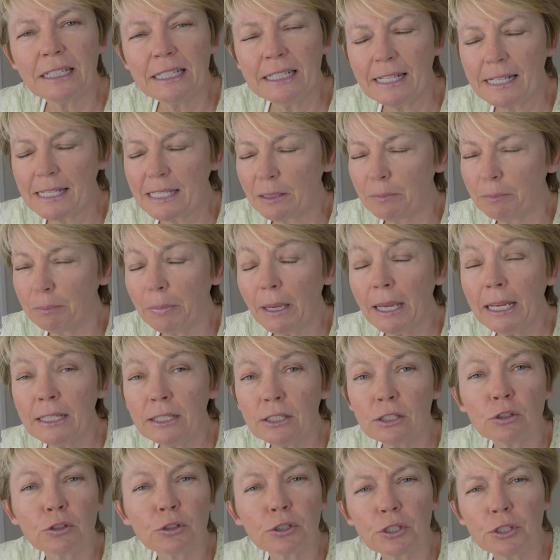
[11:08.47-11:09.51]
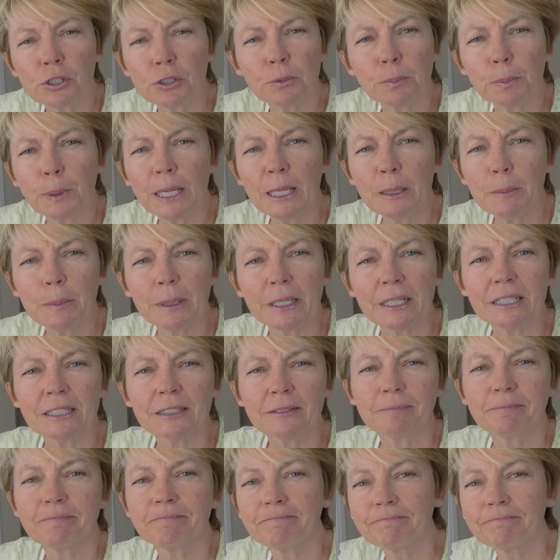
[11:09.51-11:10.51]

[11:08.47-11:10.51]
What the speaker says: into some paint and onto your paper.